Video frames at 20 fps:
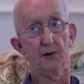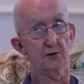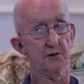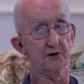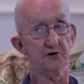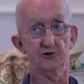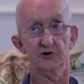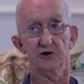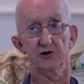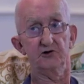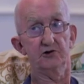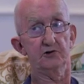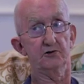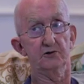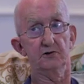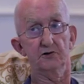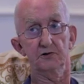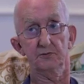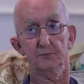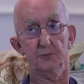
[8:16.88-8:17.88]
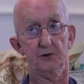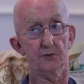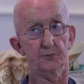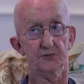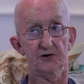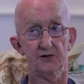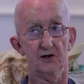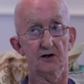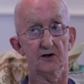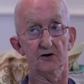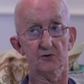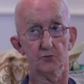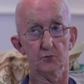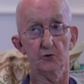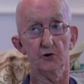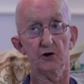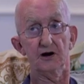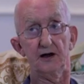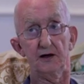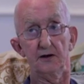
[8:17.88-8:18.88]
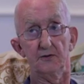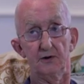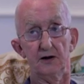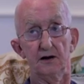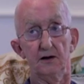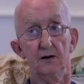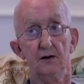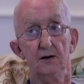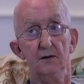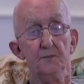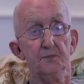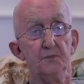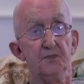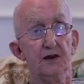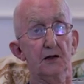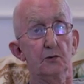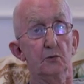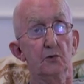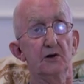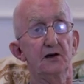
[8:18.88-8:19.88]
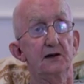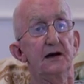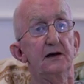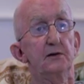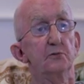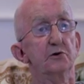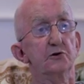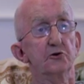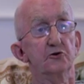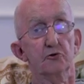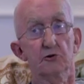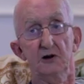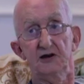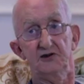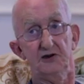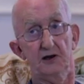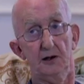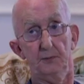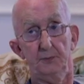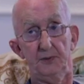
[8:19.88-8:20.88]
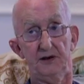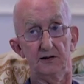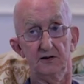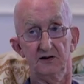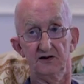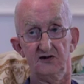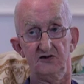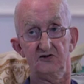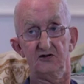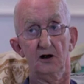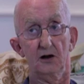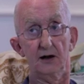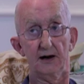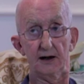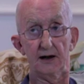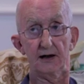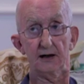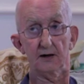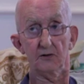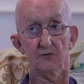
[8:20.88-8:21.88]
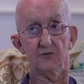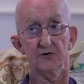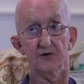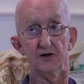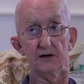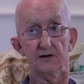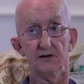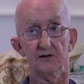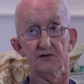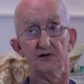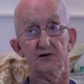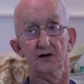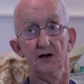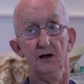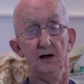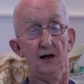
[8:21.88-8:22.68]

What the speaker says: politicians, pop stars, whatever, where they would dress up in silly outfits.